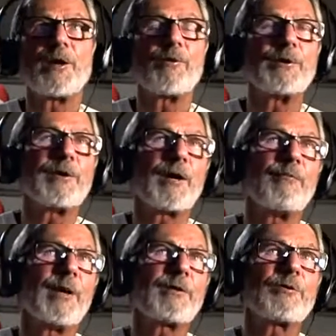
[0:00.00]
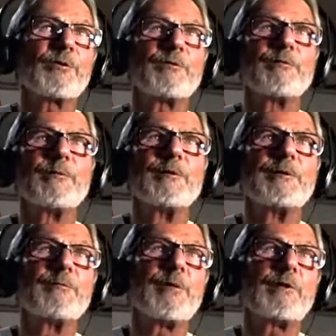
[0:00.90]
I know he's got a mixer,
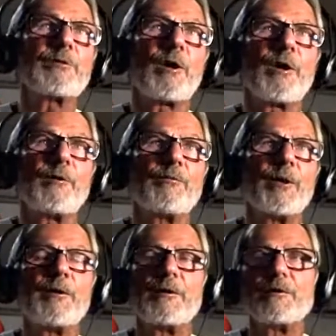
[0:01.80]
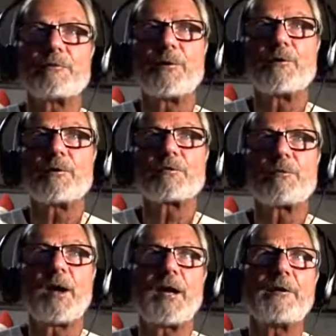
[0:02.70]
piece of hardware, is focused
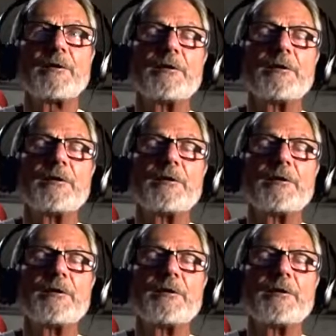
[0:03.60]
right,